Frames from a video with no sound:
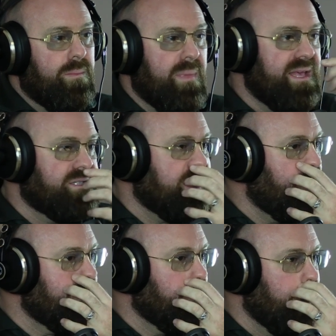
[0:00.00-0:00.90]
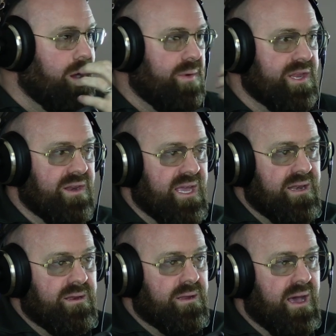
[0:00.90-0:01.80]
Billy said, what do you want? What do you
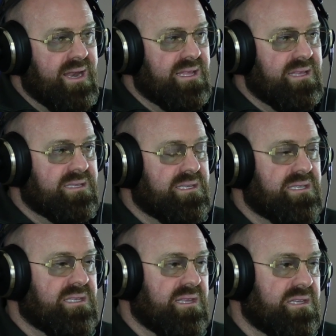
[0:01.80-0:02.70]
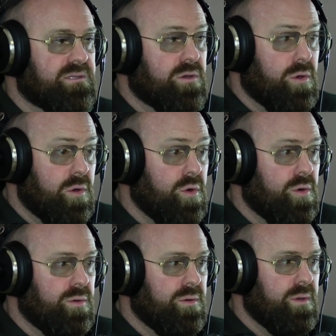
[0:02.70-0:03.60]
need? I need this, this, and this.
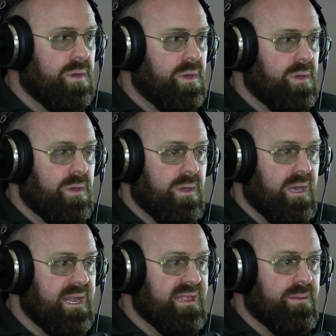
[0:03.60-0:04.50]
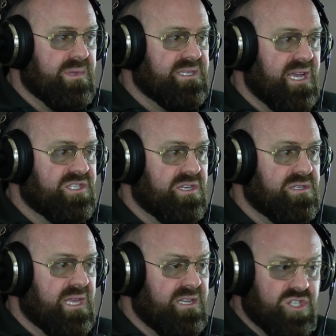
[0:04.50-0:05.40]
Cool. Any
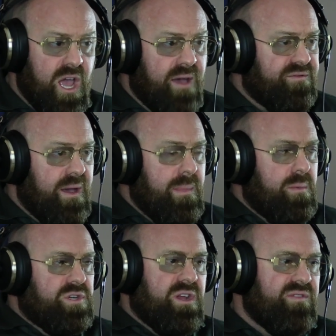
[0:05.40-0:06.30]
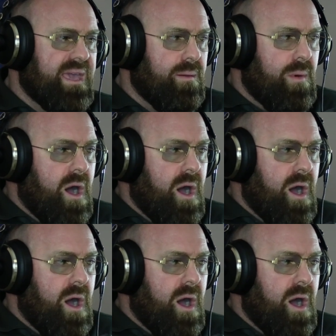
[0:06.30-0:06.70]
limitations? And Jeff, I remember Jeff, he came in my